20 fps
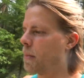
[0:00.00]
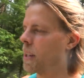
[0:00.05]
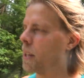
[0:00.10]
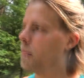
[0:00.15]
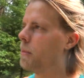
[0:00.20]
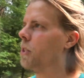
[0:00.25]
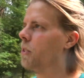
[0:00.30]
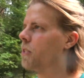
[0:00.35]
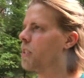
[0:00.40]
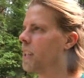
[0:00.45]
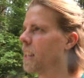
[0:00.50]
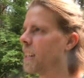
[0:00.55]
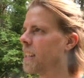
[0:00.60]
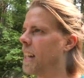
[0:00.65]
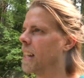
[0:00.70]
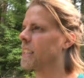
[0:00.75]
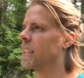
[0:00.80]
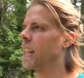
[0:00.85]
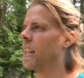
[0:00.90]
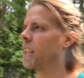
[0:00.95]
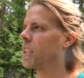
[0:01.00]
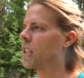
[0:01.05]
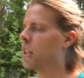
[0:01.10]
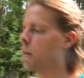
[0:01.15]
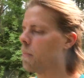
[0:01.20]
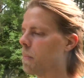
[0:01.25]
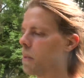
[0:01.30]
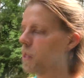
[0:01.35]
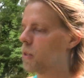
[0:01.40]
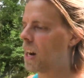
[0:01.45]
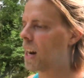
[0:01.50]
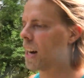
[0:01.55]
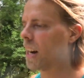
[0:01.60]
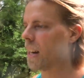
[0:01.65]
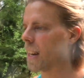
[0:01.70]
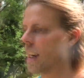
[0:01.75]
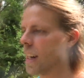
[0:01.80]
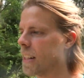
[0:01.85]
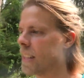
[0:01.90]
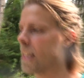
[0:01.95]
but I'm using it as an example to
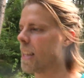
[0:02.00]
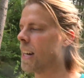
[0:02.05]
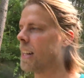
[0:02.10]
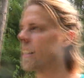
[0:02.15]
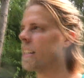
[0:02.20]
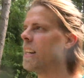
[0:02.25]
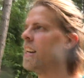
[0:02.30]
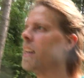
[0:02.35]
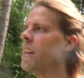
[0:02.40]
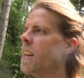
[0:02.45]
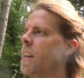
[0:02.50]
highlight that